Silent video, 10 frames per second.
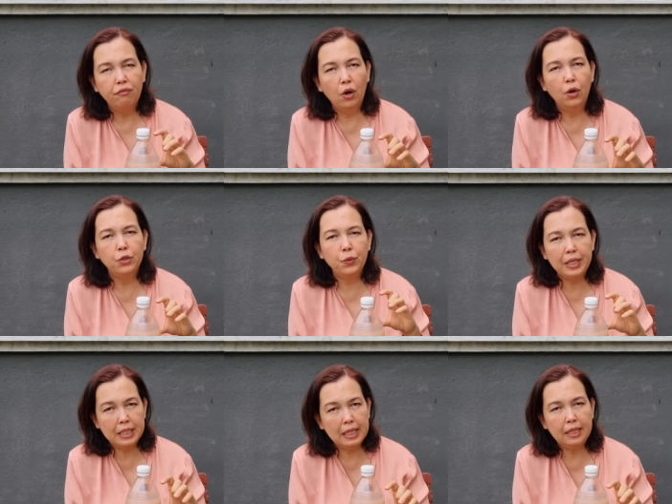for
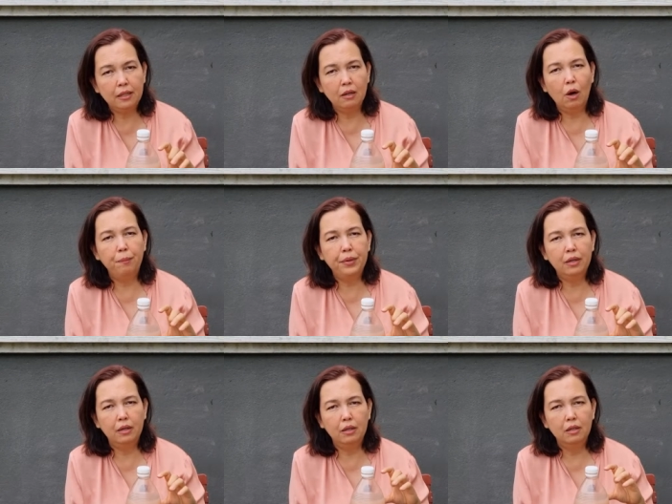20 liter of
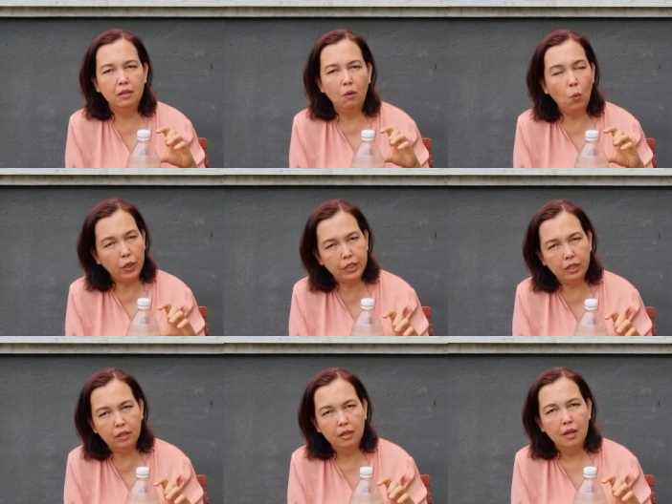the
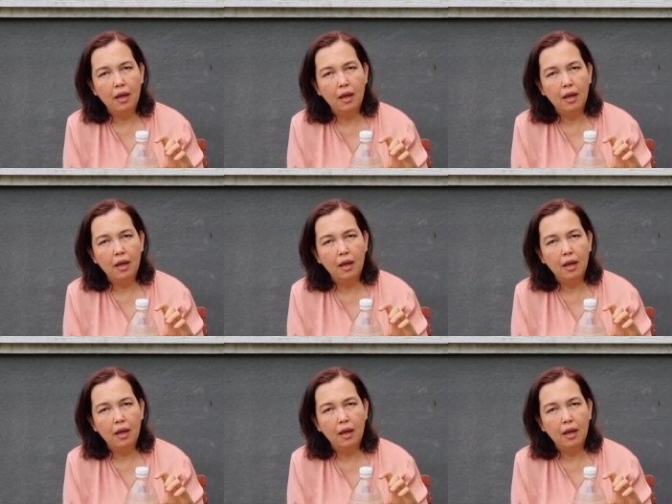water